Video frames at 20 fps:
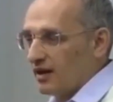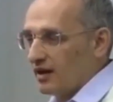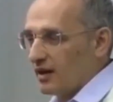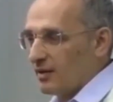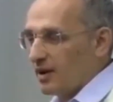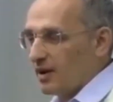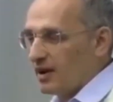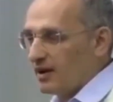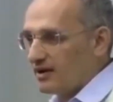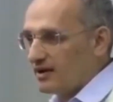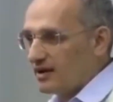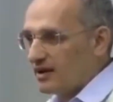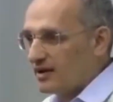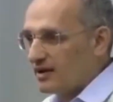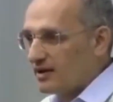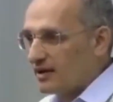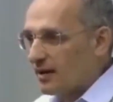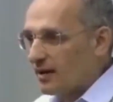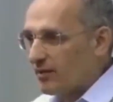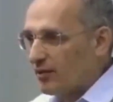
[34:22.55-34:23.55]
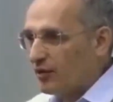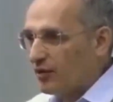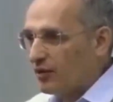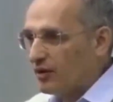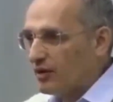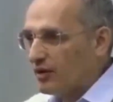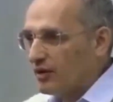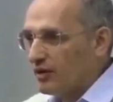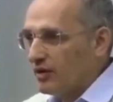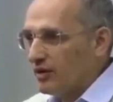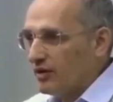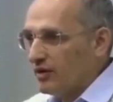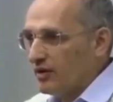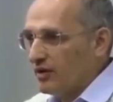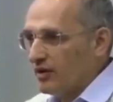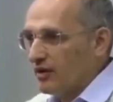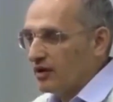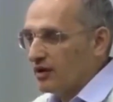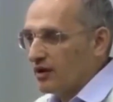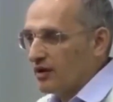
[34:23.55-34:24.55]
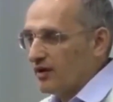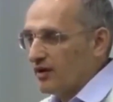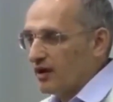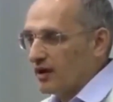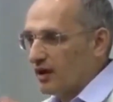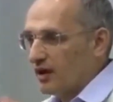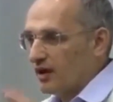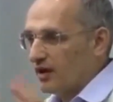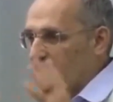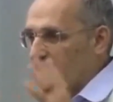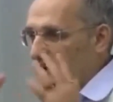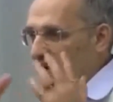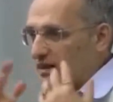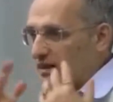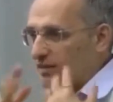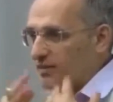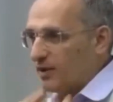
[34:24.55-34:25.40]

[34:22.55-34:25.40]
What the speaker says: She fears disharmony. She says, dress better.